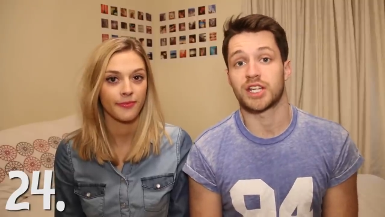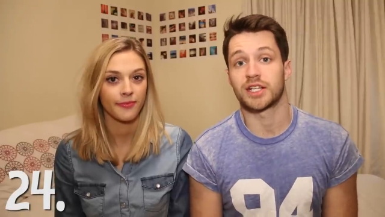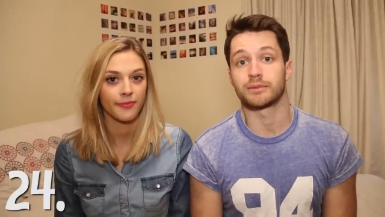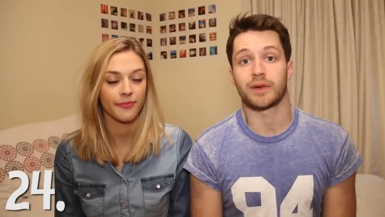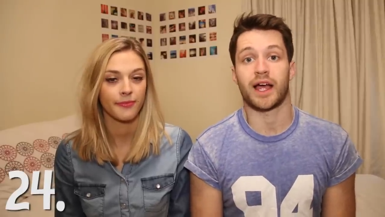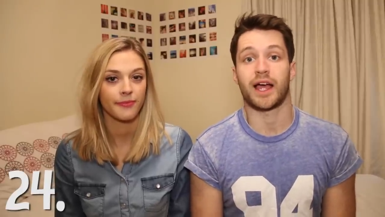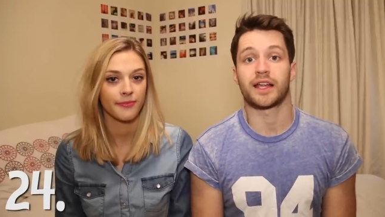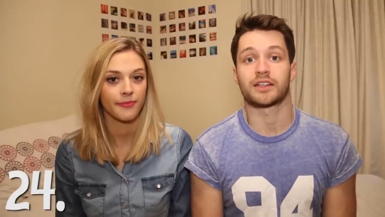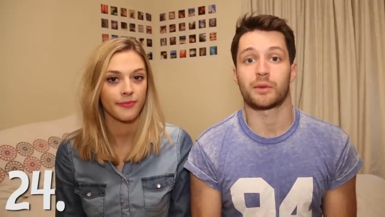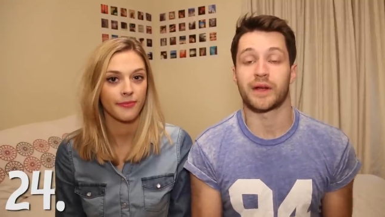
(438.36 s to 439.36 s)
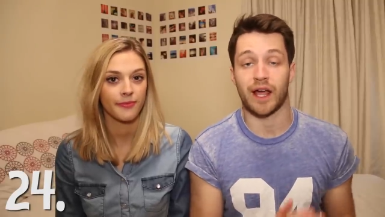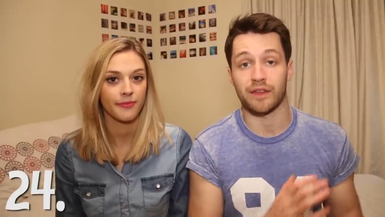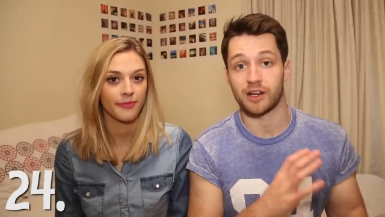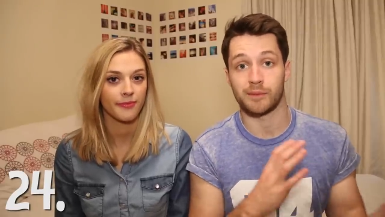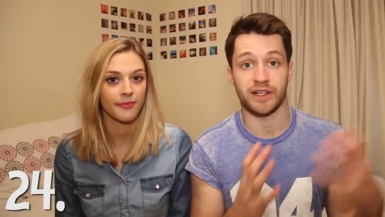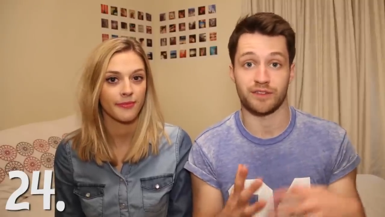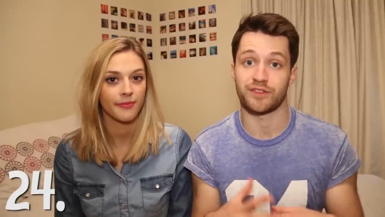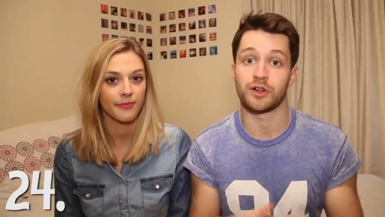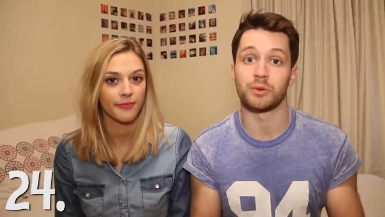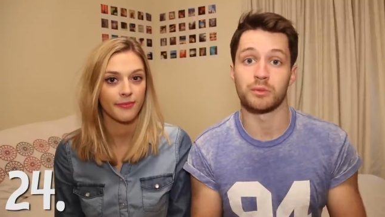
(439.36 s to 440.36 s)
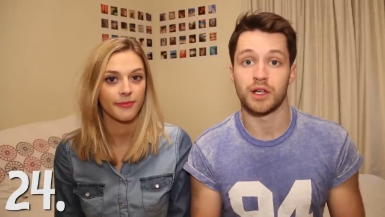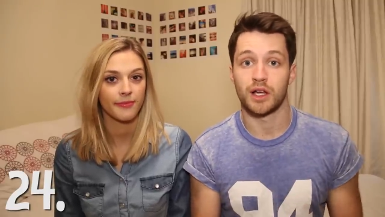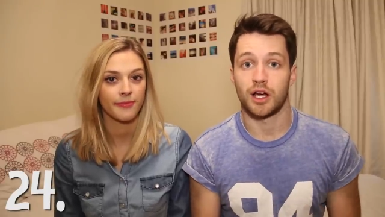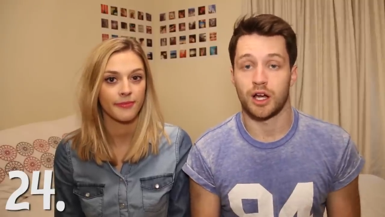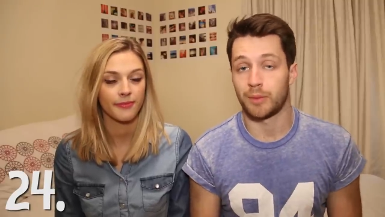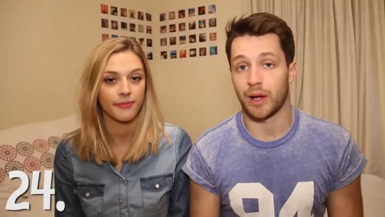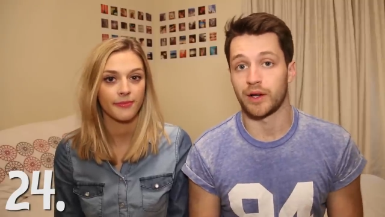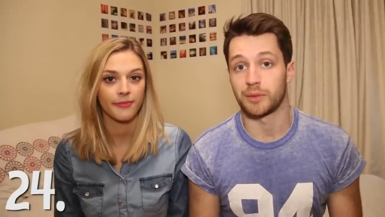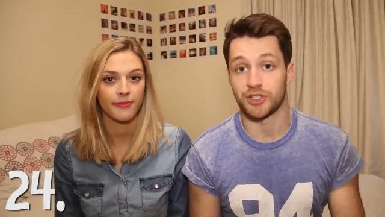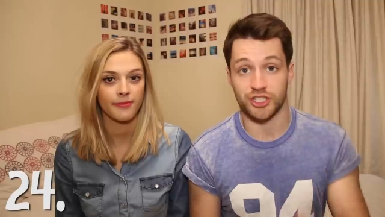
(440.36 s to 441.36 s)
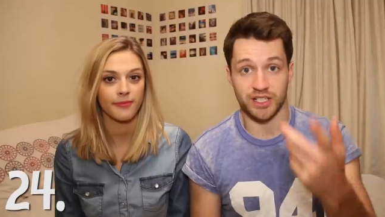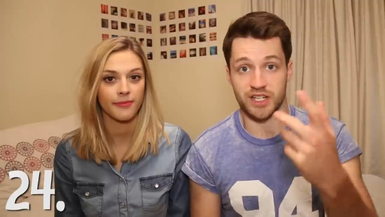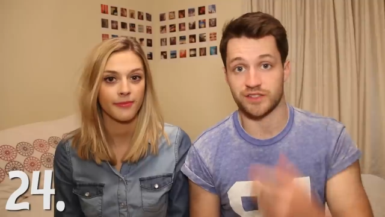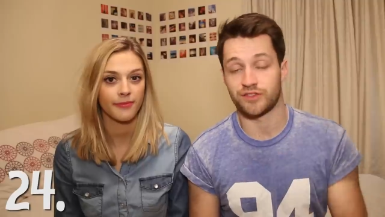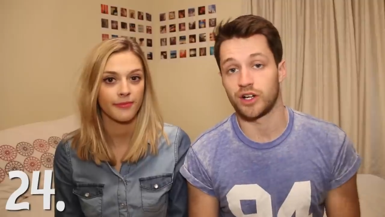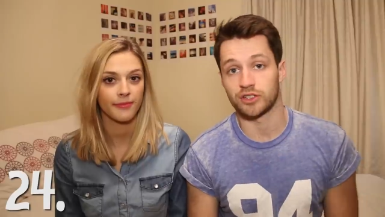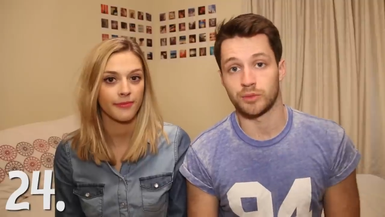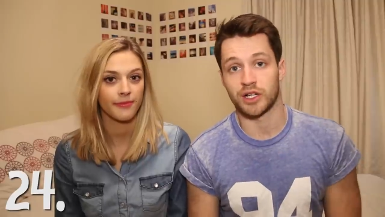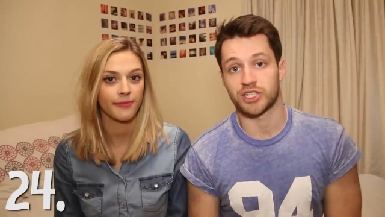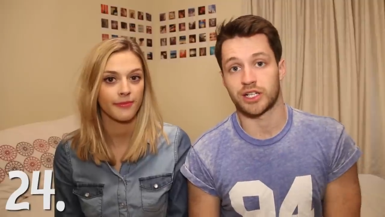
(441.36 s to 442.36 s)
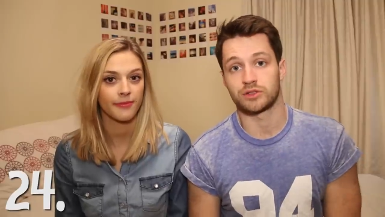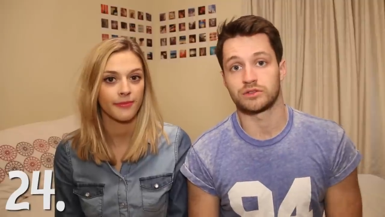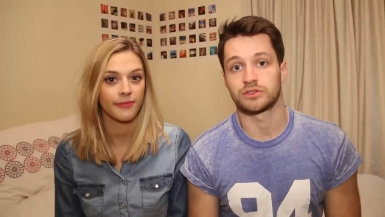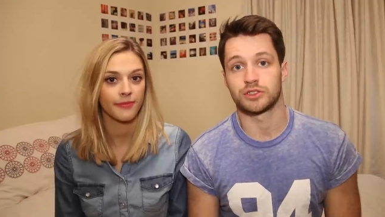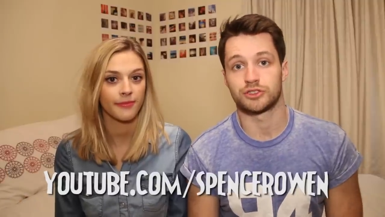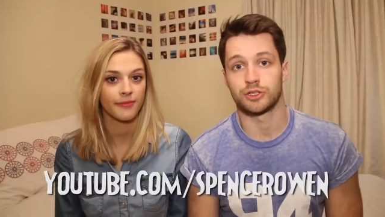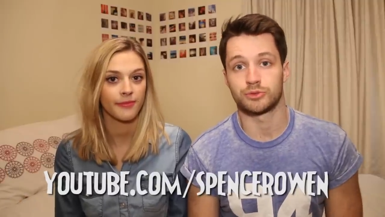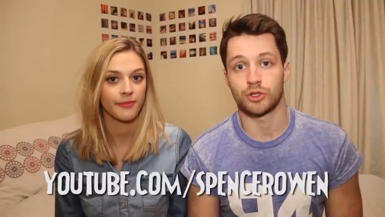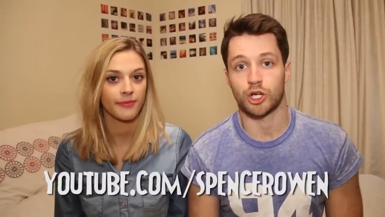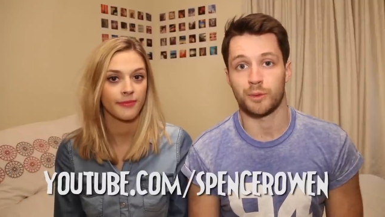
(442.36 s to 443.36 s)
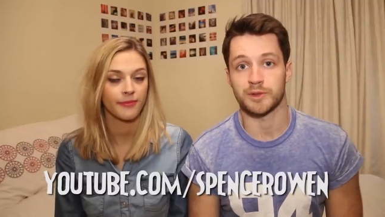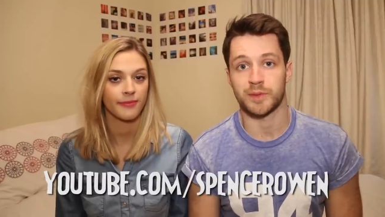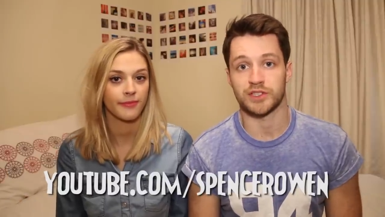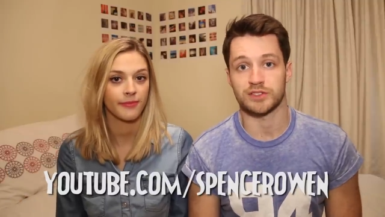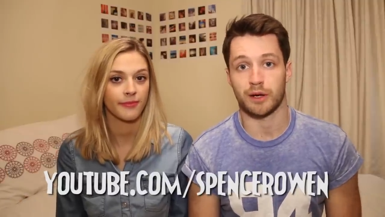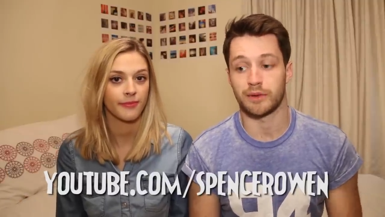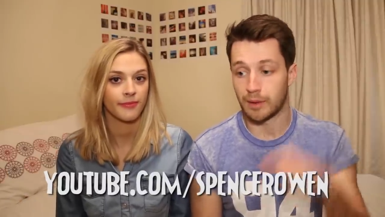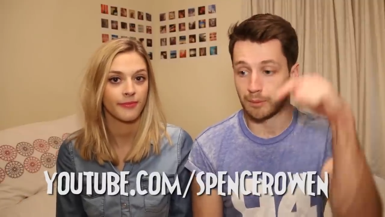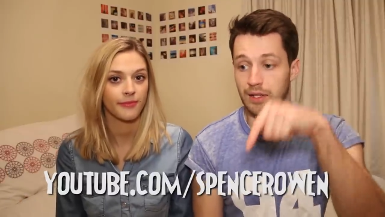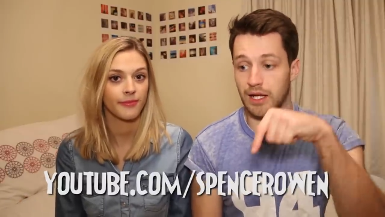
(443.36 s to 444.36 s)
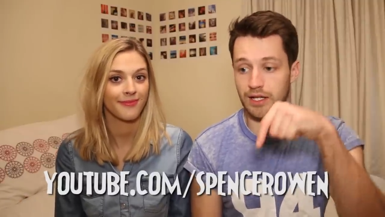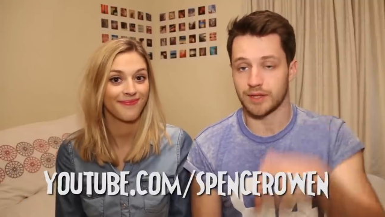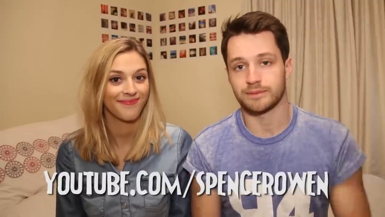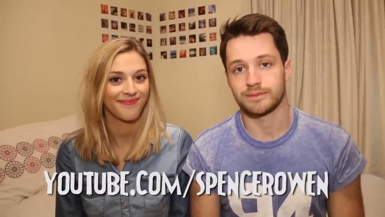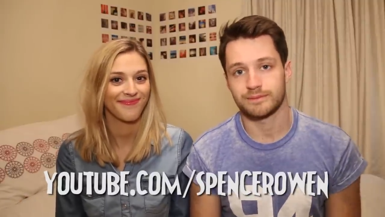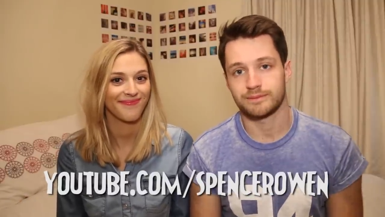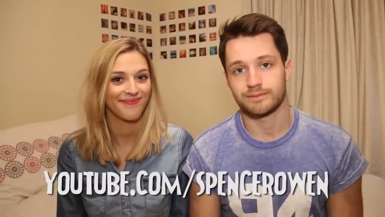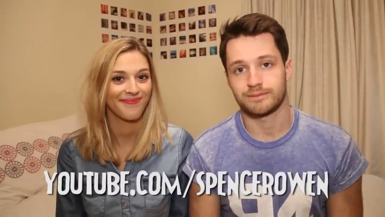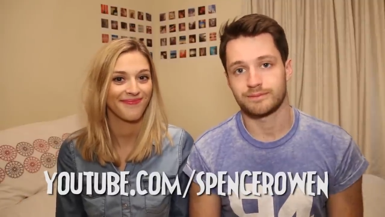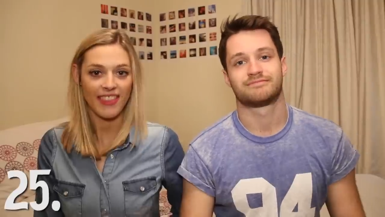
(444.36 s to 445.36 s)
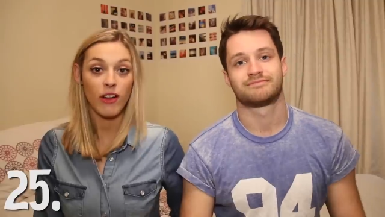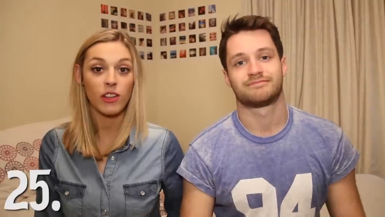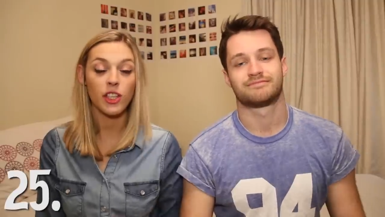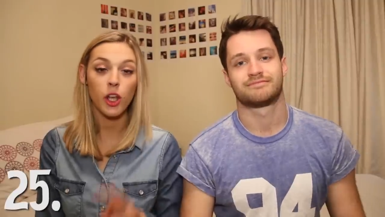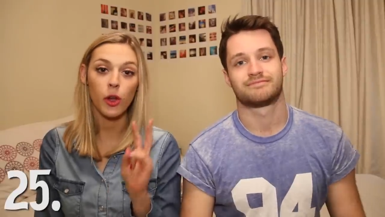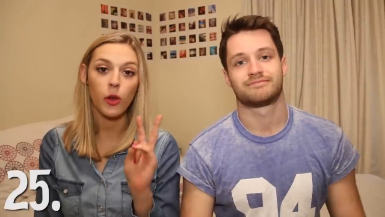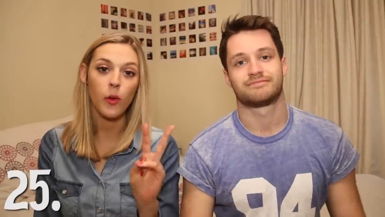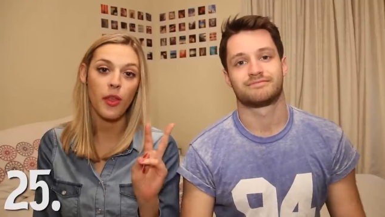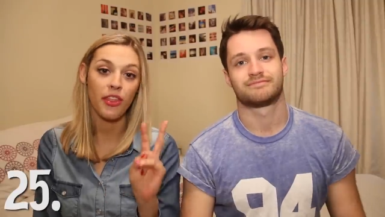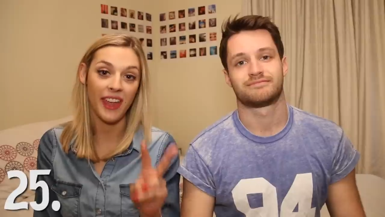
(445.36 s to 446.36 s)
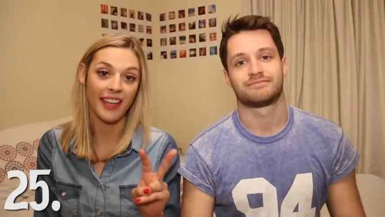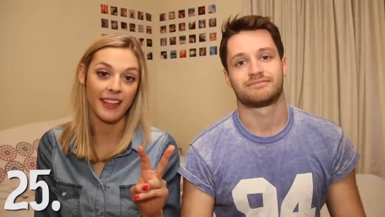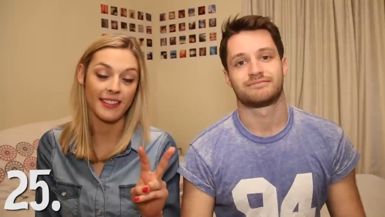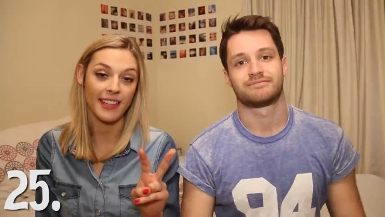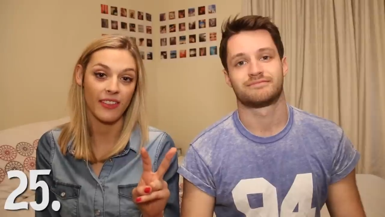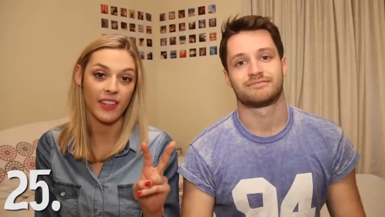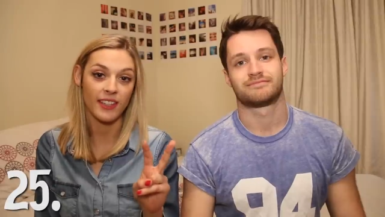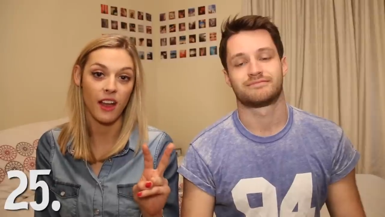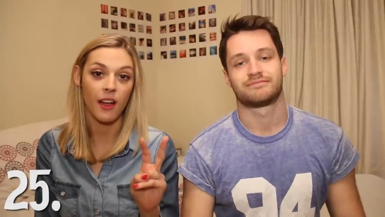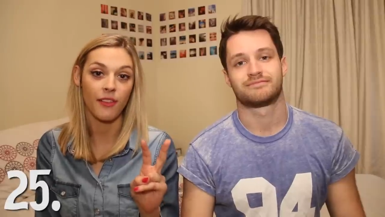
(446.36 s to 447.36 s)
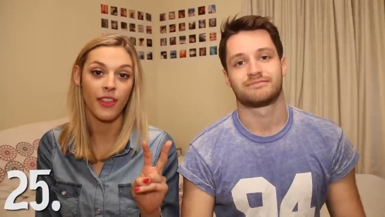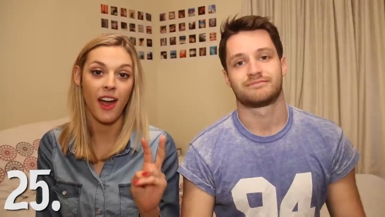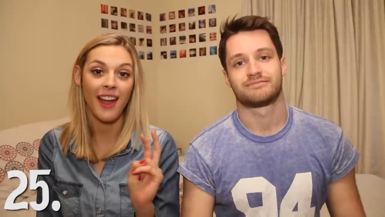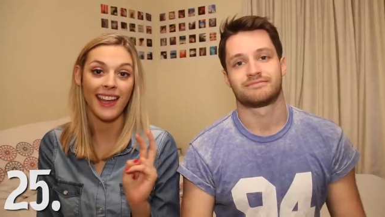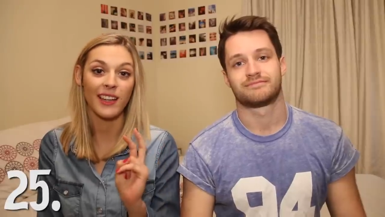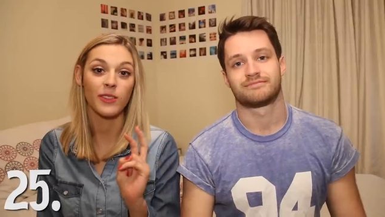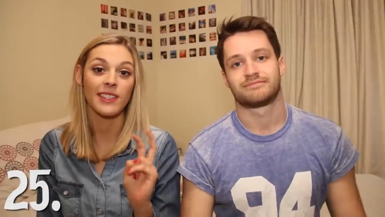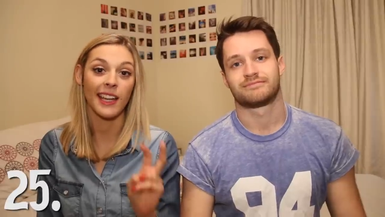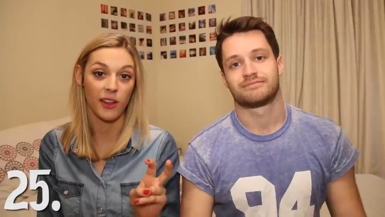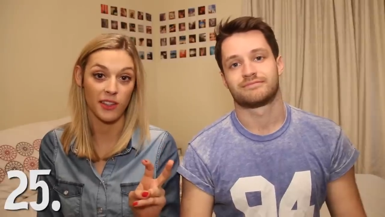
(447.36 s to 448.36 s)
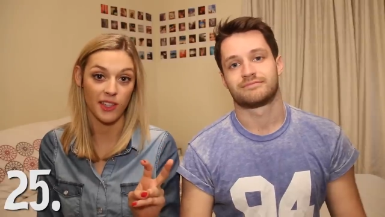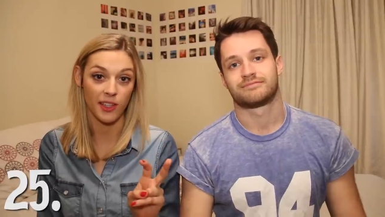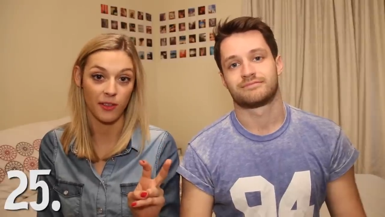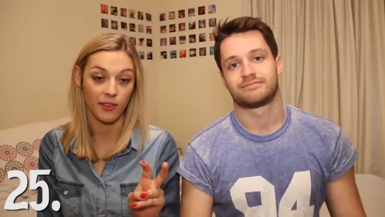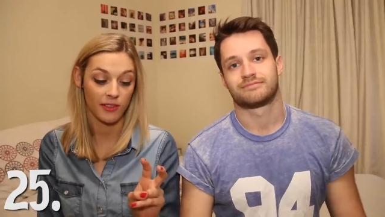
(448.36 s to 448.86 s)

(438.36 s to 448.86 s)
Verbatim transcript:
Speaker 1: team, and I went out there and made a film about it, which you can actually find on my channel, youtube.com Spencer Owen.
Speaker 2: Blog! There are two things in this life that I cannot say no to,